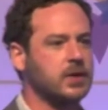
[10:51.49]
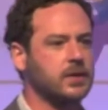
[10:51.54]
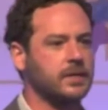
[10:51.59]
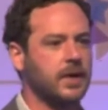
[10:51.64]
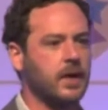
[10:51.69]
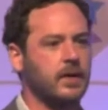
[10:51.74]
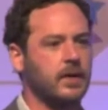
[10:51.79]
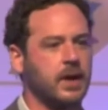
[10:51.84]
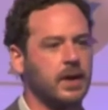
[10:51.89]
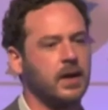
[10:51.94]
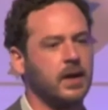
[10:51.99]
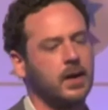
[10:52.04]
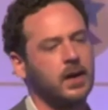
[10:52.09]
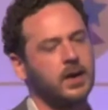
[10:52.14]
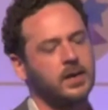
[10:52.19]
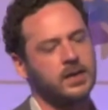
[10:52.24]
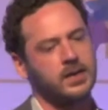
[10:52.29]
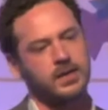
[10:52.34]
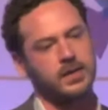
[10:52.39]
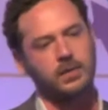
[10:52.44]

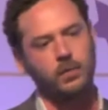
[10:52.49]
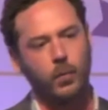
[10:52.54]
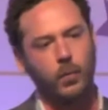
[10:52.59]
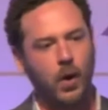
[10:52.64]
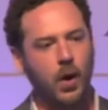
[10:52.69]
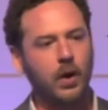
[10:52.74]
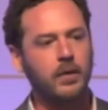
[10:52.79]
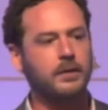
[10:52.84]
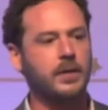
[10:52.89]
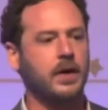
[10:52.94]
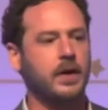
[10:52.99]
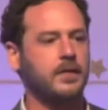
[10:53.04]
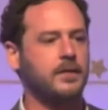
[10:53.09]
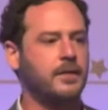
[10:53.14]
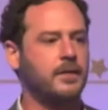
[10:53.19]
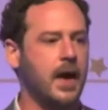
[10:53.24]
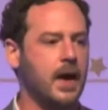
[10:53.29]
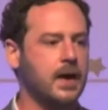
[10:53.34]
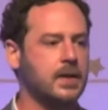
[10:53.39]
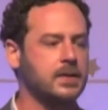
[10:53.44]
It's system one, very
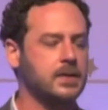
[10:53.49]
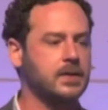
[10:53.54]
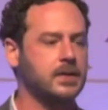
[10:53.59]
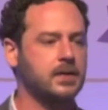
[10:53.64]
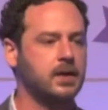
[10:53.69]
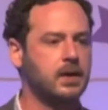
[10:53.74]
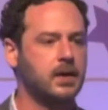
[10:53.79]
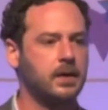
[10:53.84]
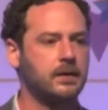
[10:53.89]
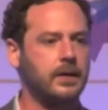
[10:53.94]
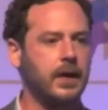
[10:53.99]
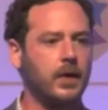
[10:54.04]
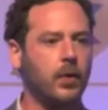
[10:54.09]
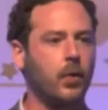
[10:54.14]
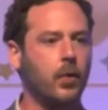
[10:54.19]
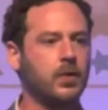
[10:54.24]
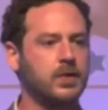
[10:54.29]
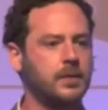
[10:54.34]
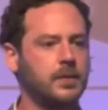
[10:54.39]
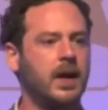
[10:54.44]
fast, very
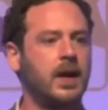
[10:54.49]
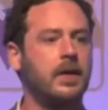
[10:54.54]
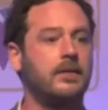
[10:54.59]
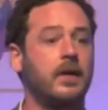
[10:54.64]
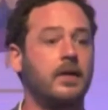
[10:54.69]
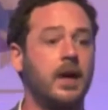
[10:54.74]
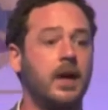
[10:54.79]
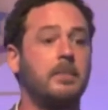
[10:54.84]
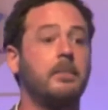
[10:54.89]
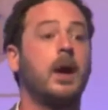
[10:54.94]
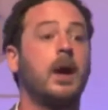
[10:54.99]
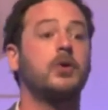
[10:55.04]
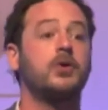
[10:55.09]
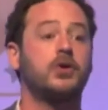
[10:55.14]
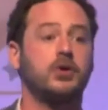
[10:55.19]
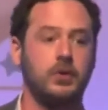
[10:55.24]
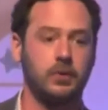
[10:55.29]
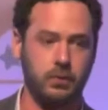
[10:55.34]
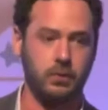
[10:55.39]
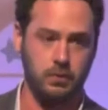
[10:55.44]
automated, very
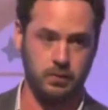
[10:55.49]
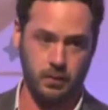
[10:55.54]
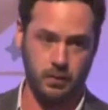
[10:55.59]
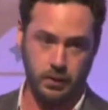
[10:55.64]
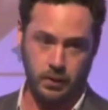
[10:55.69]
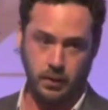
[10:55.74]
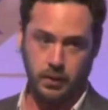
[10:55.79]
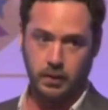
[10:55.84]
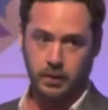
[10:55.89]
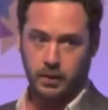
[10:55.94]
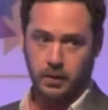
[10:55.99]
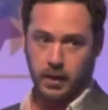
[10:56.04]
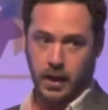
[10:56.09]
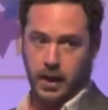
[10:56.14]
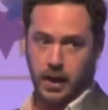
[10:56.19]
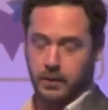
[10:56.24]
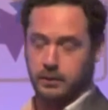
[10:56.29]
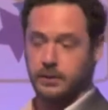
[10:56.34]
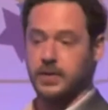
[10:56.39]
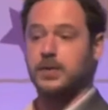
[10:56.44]
emotional
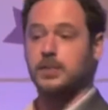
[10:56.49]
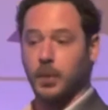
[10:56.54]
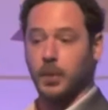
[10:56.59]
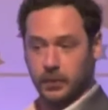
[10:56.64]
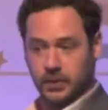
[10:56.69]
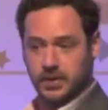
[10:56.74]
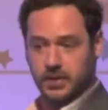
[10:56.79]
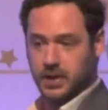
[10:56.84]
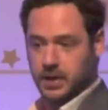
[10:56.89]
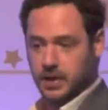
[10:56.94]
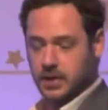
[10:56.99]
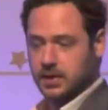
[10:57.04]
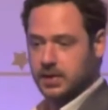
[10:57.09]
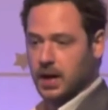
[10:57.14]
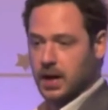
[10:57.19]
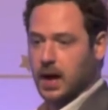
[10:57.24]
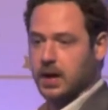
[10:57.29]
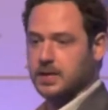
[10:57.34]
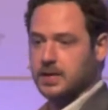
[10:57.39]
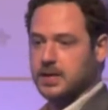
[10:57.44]

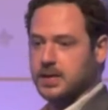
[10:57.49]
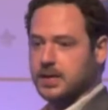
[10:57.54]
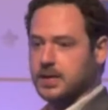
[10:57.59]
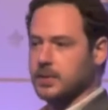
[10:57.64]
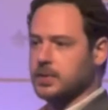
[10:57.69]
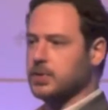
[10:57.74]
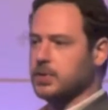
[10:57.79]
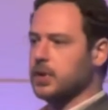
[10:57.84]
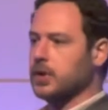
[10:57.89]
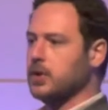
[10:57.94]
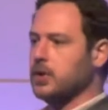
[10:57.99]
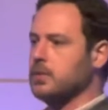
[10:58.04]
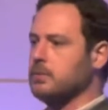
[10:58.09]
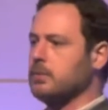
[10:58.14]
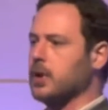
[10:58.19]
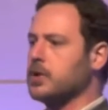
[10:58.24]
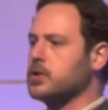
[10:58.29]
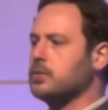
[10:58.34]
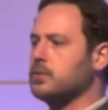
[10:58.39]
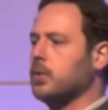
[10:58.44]
responses, and system two,
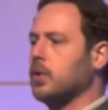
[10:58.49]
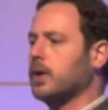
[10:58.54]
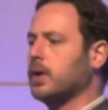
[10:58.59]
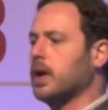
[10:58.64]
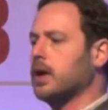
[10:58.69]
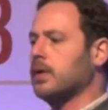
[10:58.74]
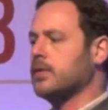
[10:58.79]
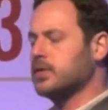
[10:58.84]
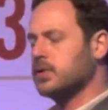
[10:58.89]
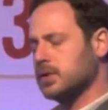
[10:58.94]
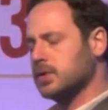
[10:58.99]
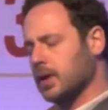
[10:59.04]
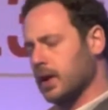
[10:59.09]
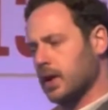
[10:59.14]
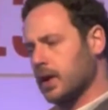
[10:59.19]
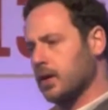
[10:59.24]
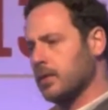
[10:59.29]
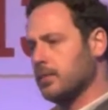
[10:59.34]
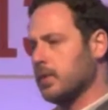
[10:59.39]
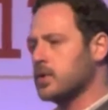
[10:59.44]
much more kind of
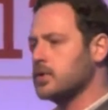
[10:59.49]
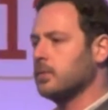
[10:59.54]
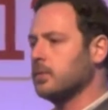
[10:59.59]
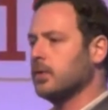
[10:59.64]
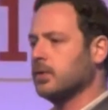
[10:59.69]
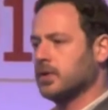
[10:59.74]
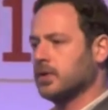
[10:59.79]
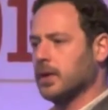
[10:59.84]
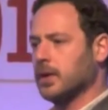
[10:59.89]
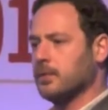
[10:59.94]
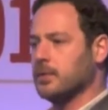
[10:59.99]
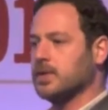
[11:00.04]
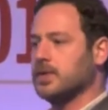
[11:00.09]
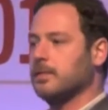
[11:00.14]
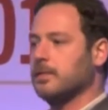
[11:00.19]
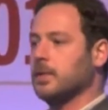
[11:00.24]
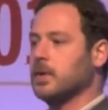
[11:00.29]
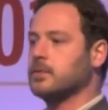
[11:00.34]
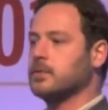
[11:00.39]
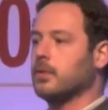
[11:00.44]
slow, much more
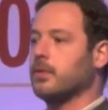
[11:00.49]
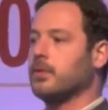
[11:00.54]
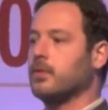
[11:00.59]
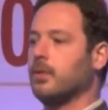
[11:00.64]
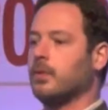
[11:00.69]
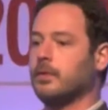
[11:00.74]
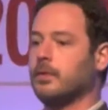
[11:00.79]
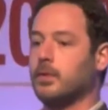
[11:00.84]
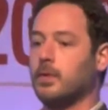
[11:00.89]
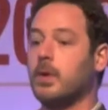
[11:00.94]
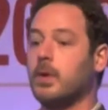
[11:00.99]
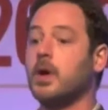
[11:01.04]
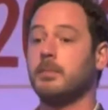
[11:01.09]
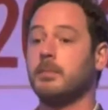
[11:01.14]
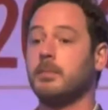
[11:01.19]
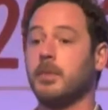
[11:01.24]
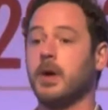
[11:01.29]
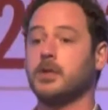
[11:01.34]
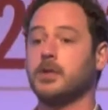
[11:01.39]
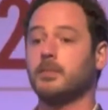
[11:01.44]
deliberative, more thoughtful,
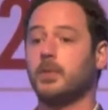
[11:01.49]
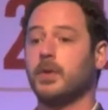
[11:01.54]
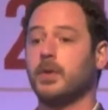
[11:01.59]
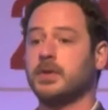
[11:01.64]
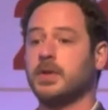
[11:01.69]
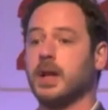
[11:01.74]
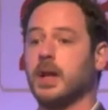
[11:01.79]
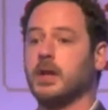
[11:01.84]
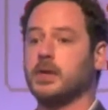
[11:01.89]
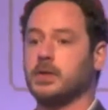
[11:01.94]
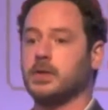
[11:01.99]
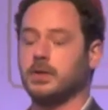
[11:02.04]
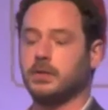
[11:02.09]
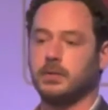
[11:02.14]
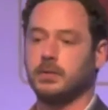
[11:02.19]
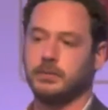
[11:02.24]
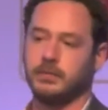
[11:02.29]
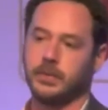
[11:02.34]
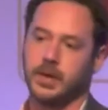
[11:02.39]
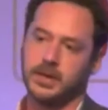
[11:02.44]
much more
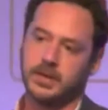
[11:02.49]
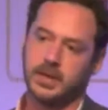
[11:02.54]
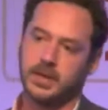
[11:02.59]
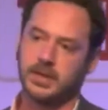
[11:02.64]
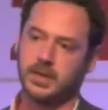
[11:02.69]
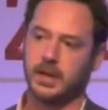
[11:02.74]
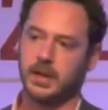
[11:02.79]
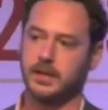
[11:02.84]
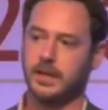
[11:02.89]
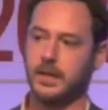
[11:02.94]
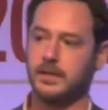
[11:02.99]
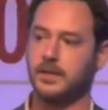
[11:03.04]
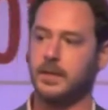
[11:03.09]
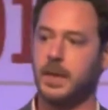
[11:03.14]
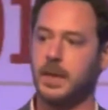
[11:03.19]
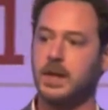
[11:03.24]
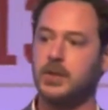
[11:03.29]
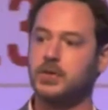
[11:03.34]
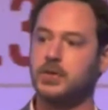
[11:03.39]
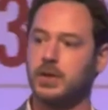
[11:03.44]
intelligent processing of
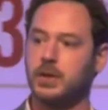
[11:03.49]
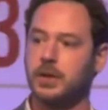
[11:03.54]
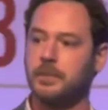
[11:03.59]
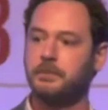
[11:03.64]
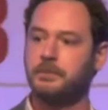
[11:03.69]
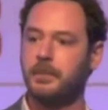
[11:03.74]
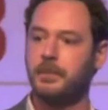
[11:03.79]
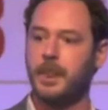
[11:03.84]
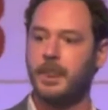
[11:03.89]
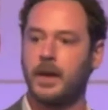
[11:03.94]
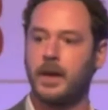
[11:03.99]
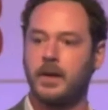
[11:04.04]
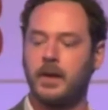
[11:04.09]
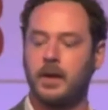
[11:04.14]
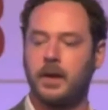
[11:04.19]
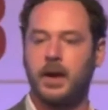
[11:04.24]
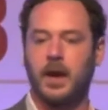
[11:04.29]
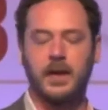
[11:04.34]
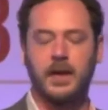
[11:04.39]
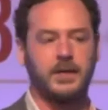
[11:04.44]
information.
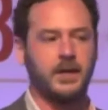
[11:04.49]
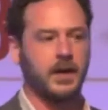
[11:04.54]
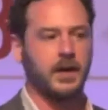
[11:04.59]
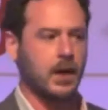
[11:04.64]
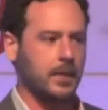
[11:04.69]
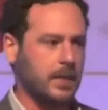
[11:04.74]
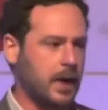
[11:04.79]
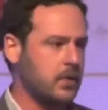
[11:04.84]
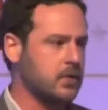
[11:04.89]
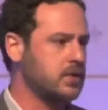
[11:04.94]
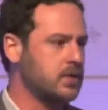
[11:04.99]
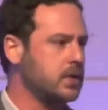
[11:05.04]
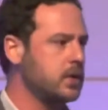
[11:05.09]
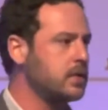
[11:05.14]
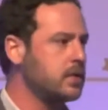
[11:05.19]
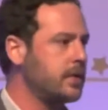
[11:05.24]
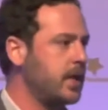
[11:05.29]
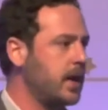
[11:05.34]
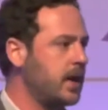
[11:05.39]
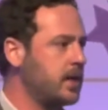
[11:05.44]
And if you think about
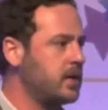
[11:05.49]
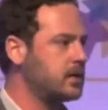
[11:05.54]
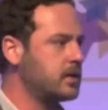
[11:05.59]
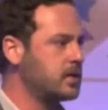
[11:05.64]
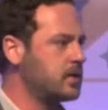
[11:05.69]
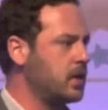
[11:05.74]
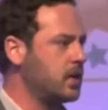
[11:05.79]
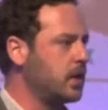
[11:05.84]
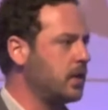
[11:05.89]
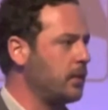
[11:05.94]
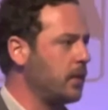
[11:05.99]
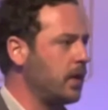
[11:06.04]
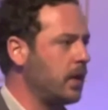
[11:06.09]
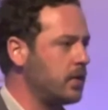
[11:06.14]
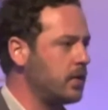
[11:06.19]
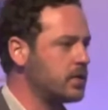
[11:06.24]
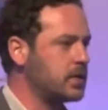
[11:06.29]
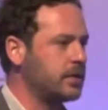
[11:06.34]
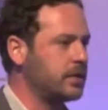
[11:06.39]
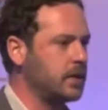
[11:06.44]
surveys, certainly when
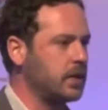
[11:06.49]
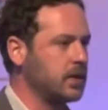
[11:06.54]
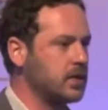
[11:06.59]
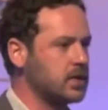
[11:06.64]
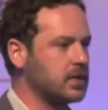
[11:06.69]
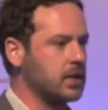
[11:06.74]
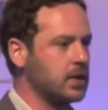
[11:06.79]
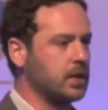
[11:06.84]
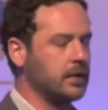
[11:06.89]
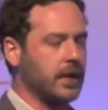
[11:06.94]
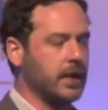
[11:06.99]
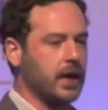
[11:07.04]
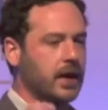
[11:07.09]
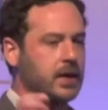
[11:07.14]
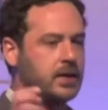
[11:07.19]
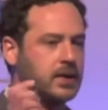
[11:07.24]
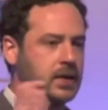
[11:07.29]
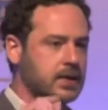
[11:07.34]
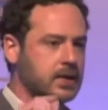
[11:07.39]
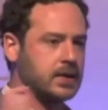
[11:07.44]
I used to fill in
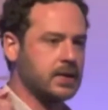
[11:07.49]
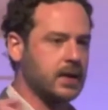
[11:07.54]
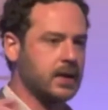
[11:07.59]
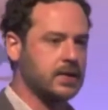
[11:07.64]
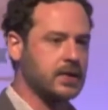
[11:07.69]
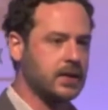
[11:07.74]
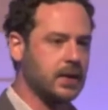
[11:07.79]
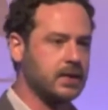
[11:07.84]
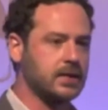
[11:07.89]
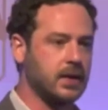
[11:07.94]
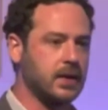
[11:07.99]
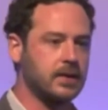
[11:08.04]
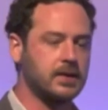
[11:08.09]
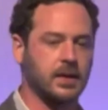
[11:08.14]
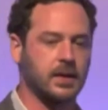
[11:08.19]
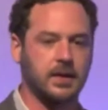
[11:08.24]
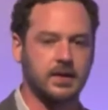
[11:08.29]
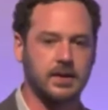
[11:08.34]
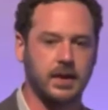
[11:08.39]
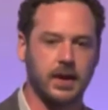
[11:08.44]
surveys, it's tick, tick, tick,
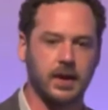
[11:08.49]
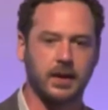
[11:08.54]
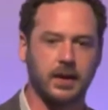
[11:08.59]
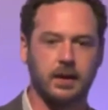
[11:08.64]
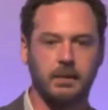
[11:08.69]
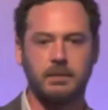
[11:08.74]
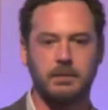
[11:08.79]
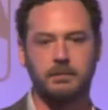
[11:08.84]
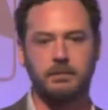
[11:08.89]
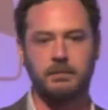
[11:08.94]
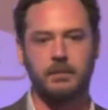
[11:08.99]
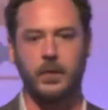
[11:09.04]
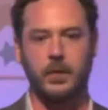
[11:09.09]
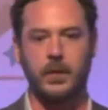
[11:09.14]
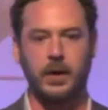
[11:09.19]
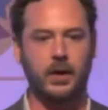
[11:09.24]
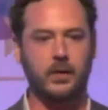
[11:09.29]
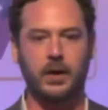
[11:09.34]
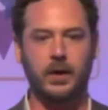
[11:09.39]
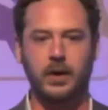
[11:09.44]
tick, tick,
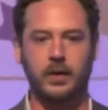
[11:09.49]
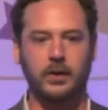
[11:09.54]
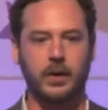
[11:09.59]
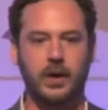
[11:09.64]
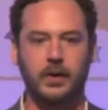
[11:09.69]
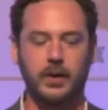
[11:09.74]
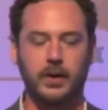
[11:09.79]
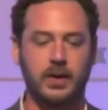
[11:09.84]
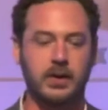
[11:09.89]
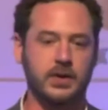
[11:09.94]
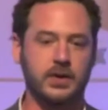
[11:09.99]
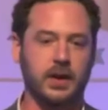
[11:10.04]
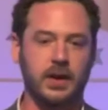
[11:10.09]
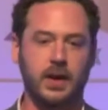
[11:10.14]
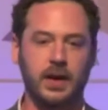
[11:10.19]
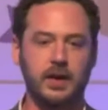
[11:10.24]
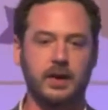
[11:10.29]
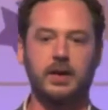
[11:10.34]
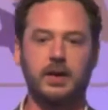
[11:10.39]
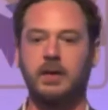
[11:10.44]
quick as you
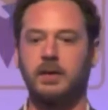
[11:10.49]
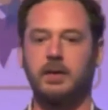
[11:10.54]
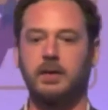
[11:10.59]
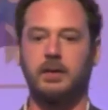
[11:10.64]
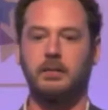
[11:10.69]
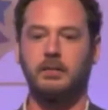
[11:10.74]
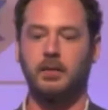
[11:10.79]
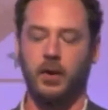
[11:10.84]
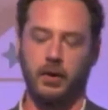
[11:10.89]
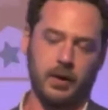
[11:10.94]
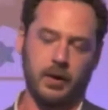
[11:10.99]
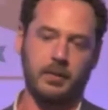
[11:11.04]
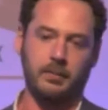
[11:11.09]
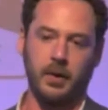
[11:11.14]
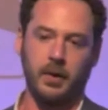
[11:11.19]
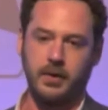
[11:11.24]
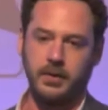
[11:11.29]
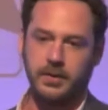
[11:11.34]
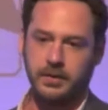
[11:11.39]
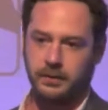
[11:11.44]
like, not going to
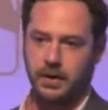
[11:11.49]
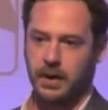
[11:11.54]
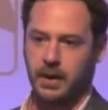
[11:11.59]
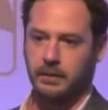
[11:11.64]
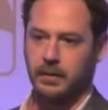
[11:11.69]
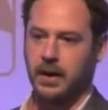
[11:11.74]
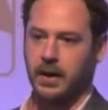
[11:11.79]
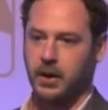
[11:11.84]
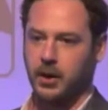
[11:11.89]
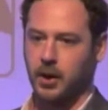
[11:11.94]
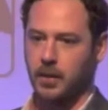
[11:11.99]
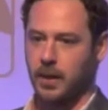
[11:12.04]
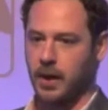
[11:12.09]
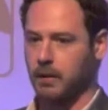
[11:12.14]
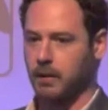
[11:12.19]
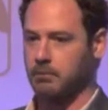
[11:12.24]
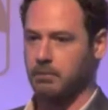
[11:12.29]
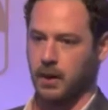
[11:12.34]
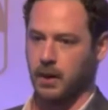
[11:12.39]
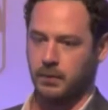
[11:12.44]
bother to really write a
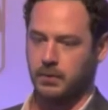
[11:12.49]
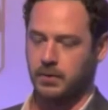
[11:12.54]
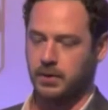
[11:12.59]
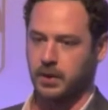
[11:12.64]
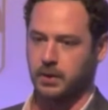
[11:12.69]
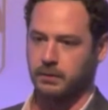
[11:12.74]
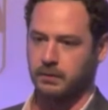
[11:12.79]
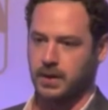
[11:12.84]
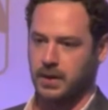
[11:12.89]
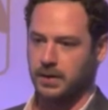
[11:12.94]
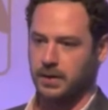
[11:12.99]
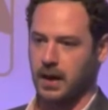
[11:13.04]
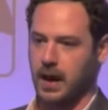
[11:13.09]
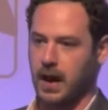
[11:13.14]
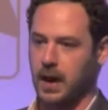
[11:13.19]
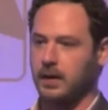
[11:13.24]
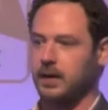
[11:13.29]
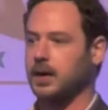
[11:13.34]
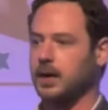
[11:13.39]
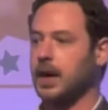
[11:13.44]
comment, no one's going to read
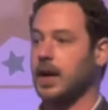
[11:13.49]
that.